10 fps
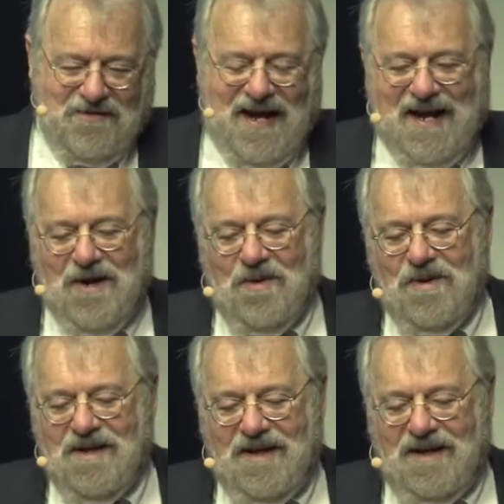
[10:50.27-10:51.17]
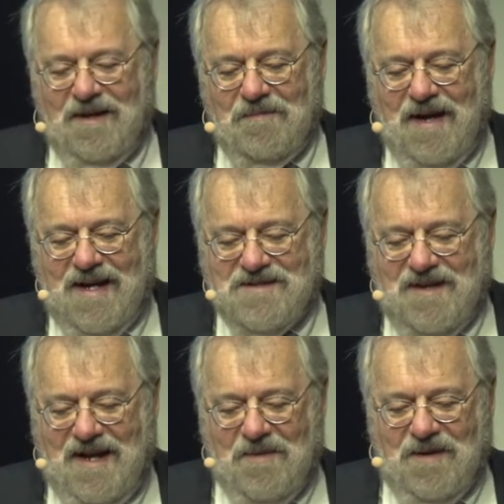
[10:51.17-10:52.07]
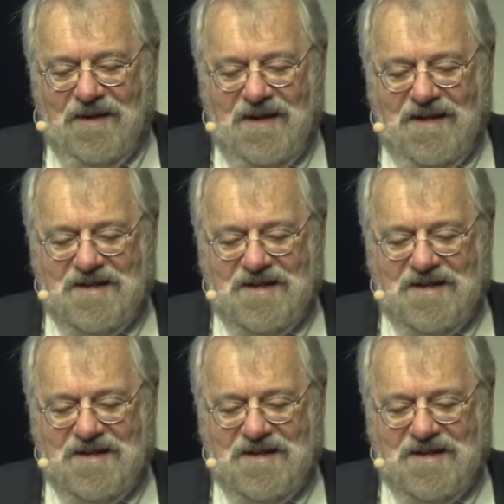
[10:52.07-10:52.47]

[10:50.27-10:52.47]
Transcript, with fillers: of how um, Eisenhower